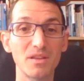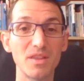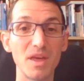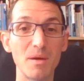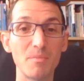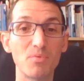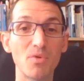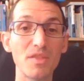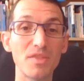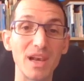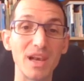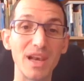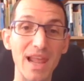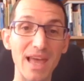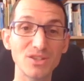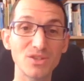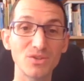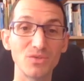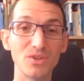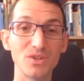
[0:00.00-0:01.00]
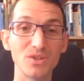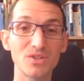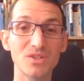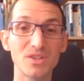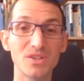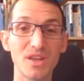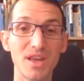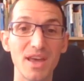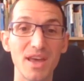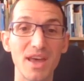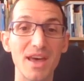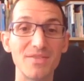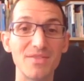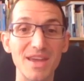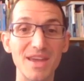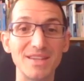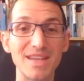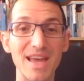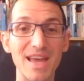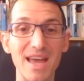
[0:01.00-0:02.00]
their brother Lazarus, and
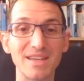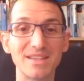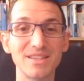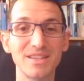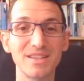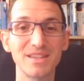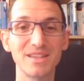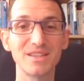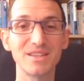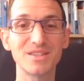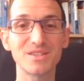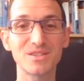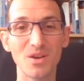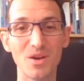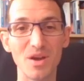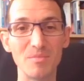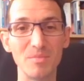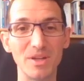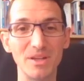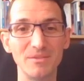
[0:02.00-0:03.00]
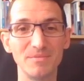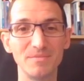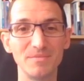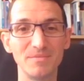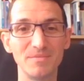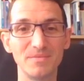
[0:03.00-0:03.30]
their dad Simon.